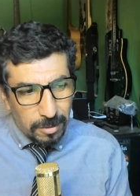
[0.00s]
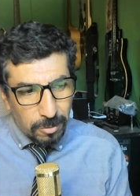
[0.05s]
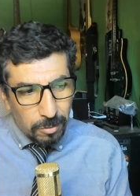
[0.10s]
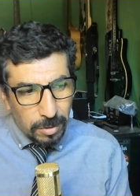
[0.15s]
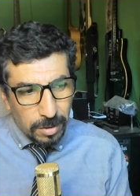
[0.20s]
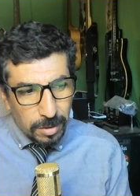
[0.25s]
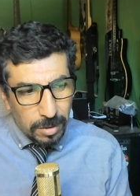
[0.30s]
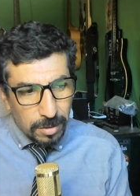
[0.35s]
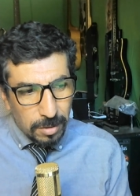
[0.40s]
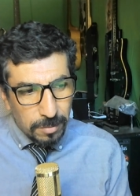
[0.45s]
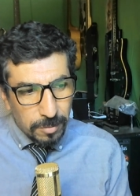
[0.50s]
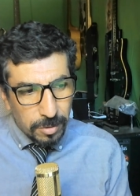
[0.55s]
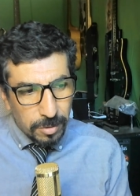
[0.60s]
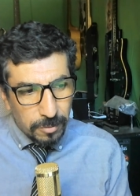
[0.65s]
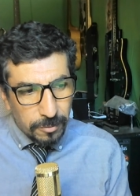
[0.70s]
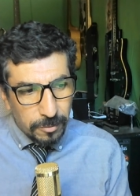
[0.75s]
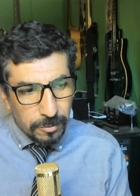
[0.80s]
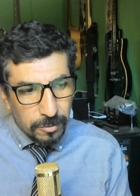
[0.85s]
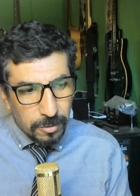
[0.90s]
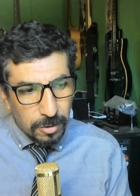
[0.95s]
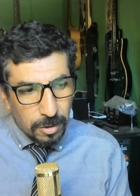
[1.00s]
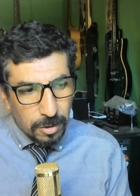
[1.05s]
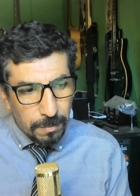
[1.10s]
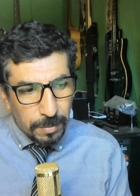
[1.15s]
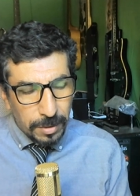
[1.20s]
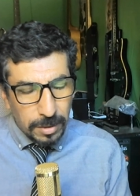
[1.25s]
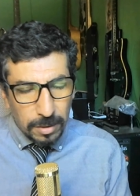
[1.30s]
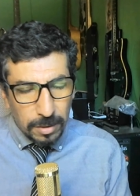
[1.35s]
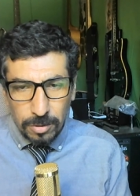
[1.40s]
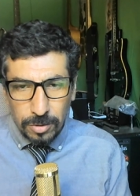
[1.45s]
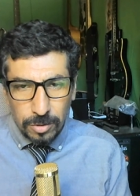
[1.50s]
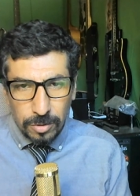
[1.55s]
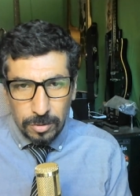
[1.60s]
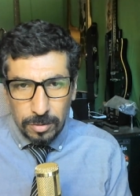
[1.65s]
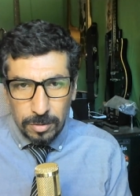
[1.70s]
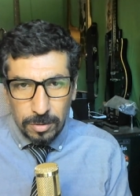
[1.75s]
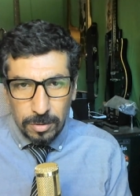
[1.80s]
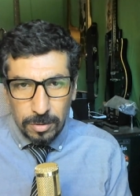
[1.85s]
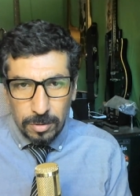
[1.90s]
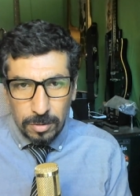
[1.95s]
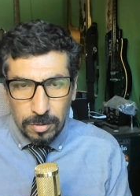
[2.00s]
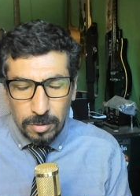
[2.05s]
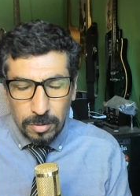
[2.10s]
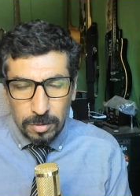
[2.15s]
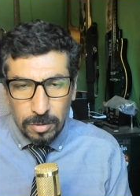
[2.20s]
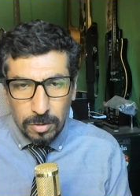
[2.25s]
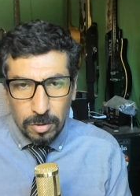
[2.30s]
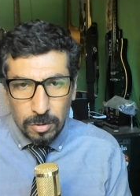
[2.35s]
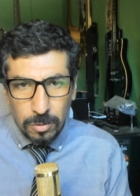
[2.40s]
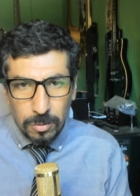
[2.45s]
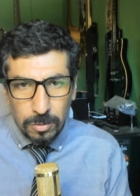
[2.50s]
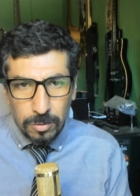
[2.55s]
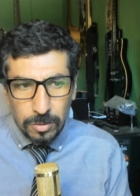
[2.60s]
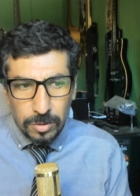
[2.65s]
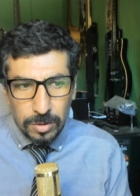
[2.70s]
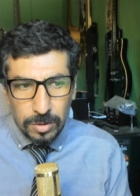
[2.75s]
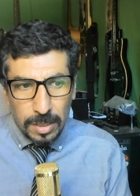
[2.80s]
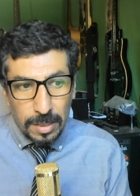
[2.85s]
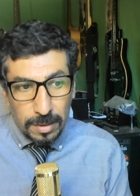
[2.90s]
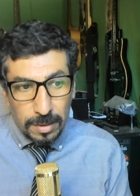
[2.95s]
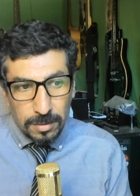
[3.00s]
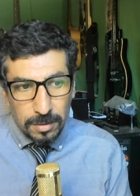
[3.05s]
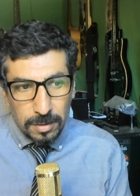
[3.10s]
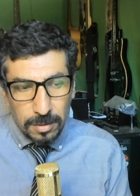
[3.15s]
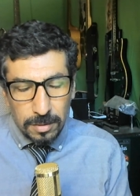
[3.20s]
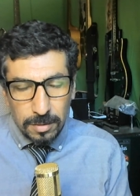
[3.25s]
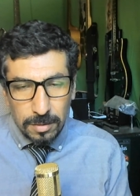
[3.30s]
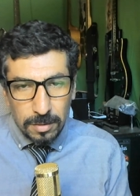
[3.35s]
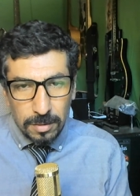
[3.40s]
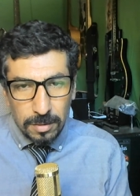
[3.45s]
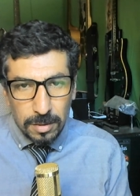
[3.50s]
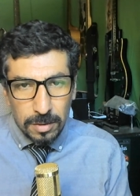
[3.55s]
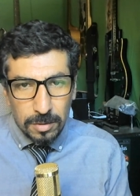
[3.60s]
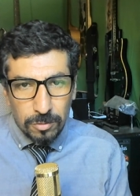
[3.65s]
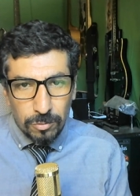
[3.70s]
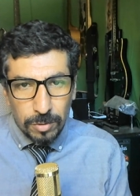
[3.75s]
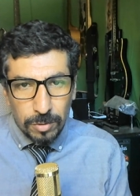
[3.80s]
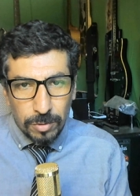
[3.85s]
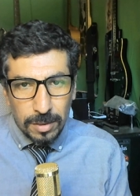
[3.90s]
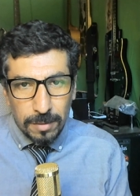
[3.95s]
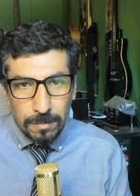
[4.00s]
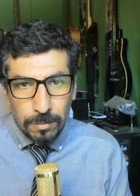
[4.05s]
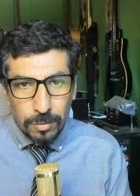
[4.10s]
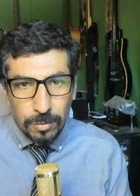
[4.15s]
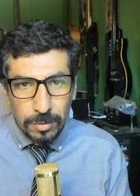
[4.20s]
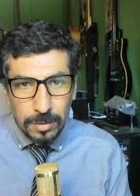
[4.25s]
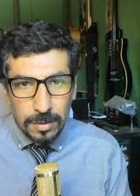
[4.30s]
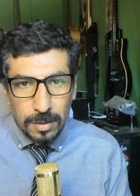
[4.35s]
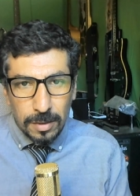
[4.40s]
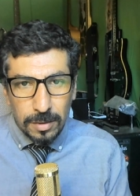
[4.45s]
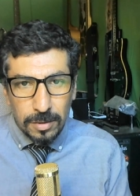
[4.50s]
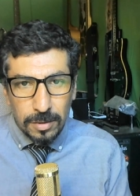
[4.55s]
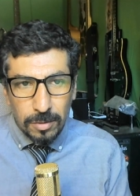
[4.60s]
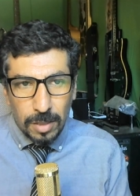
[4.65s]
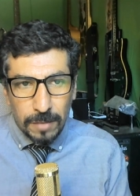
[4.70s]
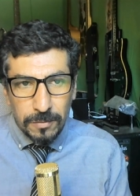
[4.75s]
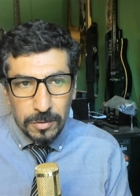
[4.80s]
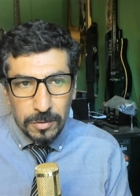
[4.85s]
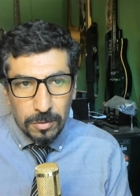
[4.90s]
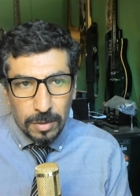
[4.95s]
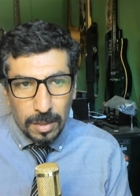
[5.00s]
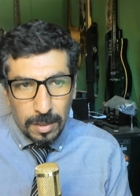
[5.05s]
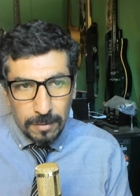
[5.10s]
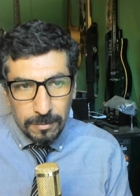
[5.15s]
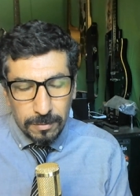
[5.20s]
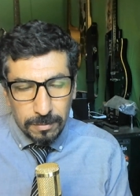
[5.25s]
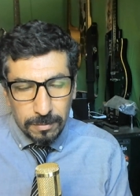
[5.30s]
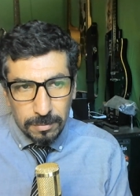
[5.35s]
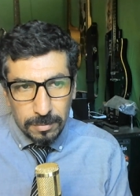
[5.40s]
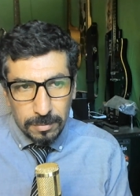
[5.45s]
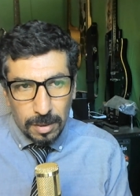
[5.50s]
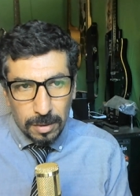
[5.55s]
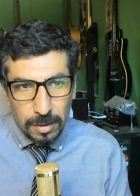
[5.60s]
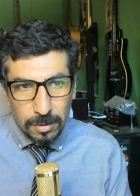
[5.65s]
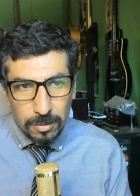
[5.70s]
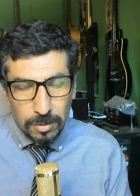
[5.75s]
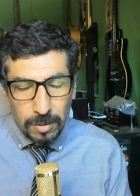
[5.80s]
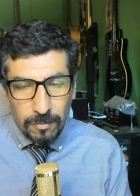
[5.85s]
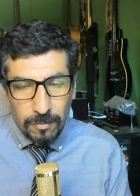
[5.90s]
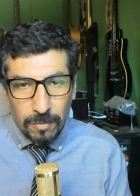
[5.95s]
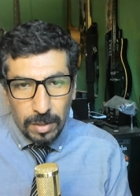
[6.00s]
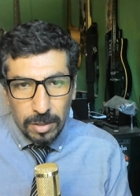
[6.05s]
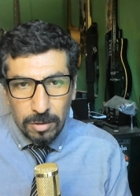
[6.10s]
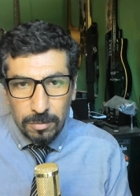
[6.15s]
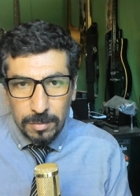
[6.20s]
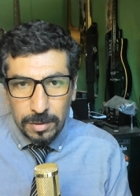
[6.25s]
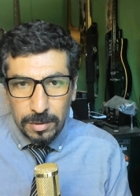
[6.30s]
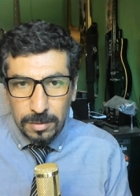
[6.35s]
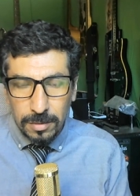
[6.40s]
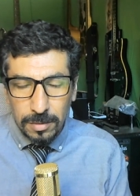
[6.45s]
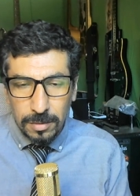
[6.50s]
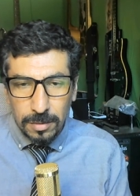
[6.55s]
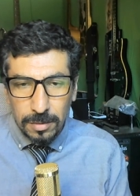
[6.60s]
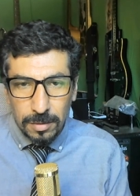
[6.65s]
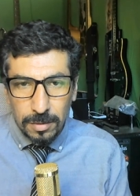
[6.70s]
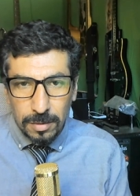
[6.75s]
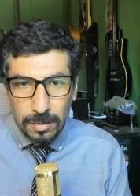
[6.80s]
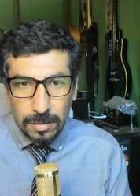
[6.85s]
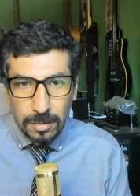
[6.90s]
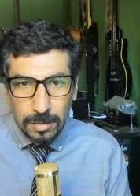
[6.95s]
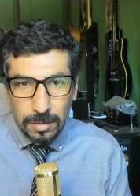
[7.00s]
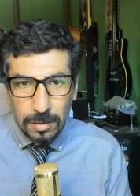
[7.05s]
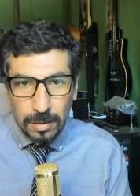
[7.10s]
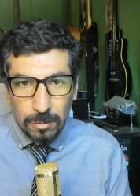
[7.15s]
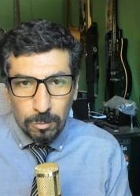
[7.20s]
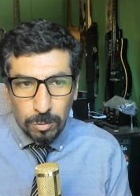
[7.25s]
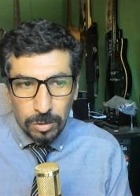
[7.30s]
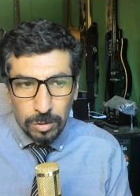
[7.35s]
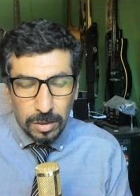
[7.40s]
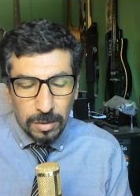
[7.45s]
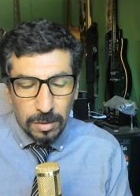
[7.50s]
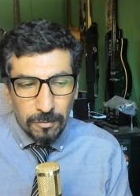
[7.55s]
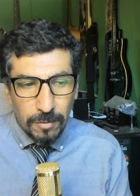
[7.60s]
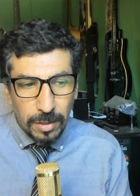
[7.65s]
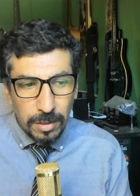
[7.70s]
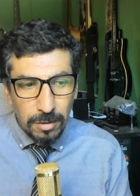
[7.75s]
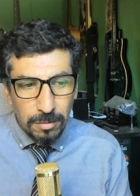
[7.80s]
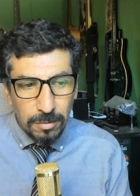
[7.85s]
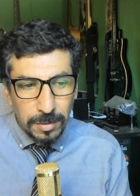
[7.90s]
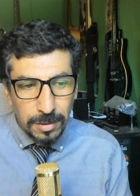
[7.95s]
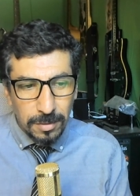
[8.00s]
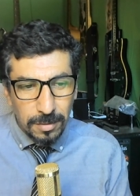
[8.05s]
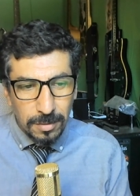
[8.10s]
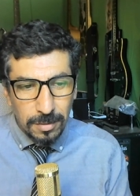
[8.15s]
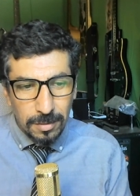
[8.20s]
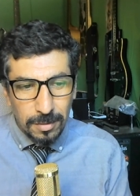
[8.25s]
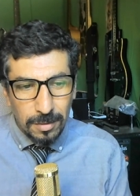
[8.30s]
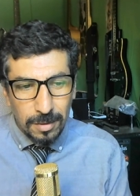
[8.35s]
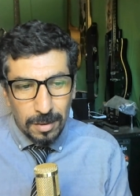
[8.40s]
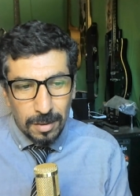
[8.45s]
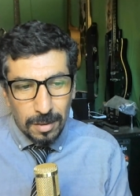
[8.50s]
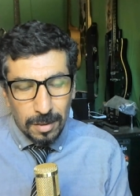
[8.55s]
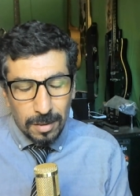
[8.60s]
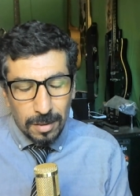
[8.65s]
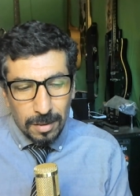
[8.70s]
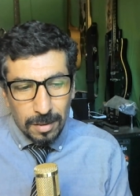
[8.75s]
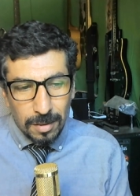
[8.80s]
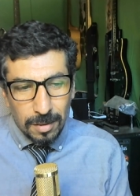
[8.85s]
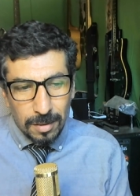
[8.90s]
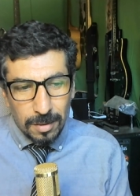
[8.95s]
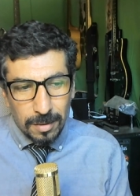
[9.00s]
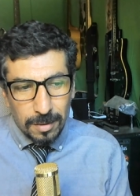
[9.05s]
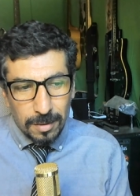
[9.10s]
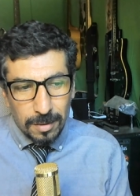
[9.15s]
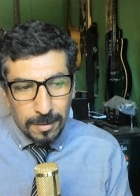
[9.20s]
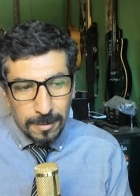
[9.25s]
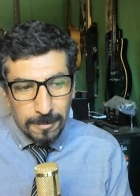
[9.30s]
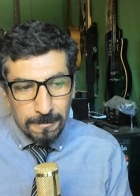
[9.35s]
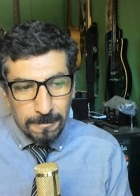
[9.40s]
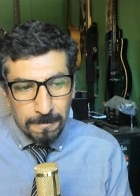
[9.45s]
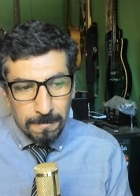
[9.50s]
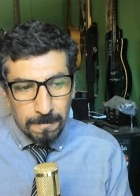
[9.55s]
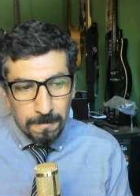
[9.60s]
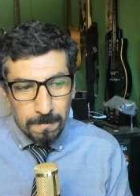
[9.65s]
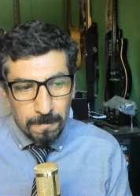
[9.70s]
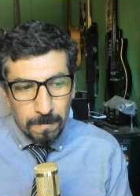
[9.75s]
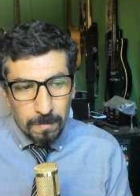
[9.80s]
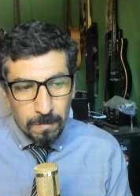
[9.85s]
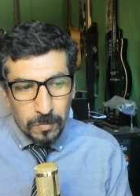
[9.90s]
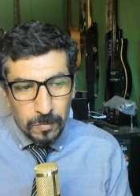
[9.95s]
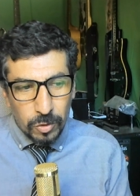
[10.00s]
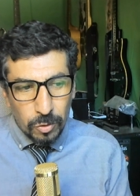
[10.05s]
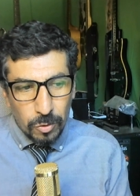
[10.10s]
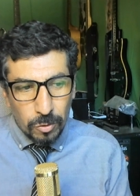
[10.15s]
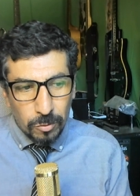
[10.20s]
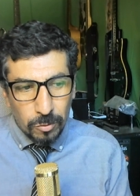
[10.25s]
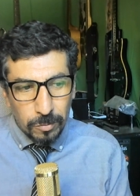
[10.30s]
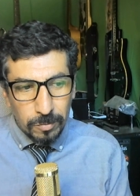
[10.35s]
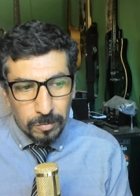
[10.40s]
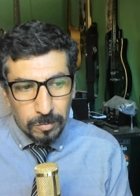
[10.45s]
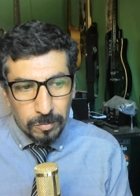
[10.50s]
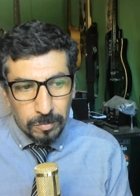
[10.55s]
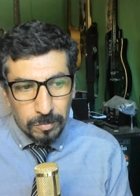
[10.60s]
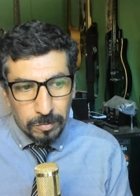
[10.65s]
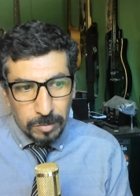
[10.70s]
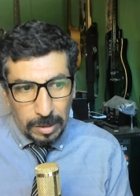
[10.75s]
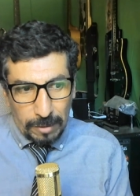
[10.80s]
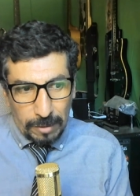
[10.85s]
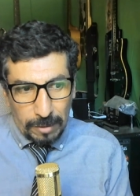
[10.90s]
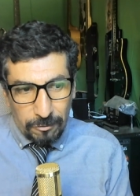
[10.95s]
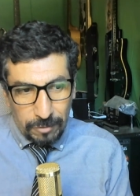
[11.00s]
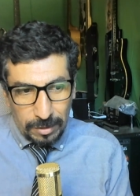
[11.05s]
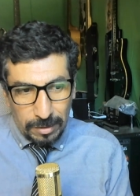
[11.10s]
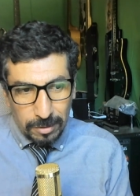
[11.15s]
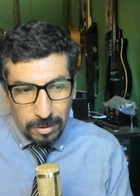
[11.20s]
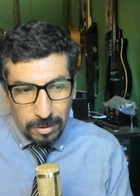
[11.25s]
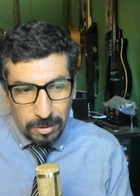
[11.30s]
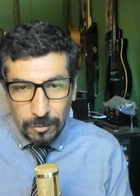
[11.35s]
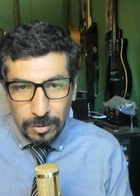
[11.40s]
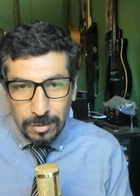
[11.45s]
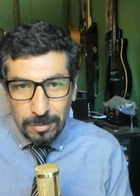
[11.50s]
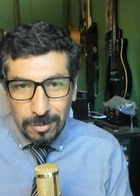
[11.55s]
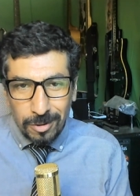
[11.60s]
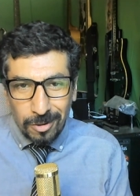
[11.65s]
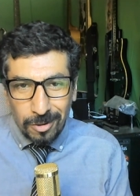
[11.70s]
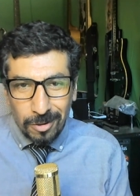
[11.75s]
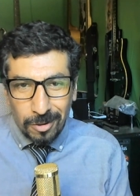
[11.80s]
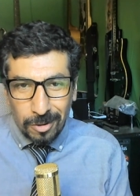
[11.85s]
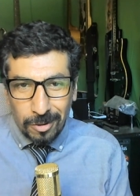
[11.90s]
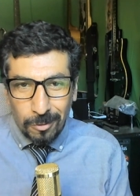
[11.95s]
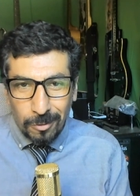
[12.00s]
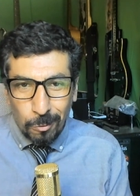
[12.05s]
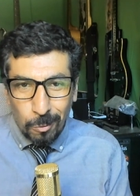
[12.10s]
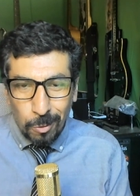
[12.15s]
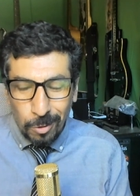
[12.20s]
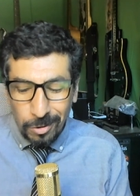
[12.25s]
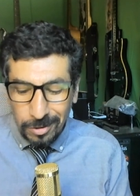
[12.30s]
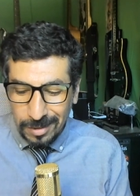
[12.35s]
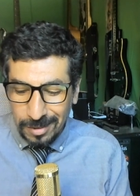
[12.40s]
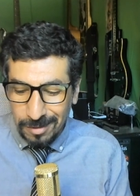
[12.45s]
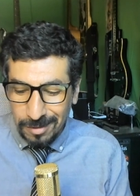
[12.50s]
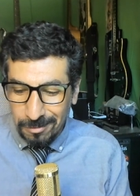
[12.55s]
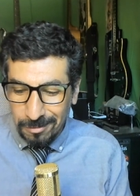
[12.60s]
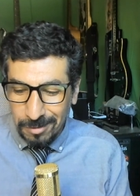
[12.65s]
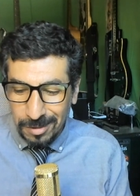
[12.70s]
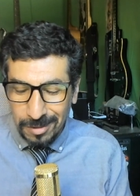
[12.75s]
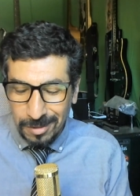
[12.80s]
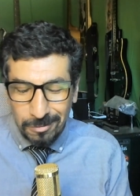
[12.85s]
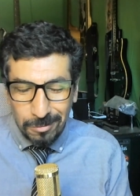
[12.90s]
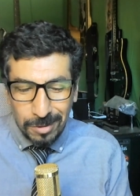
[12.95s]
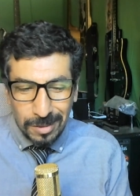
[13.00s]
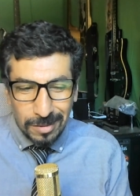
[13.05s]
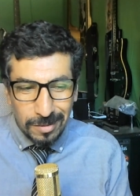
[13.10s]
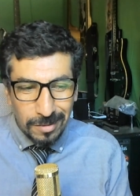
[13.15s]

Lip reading: in terms of company culture goes, yes, it is really important. Like you have to have a good environment, working environment, so you can feel comfortable working with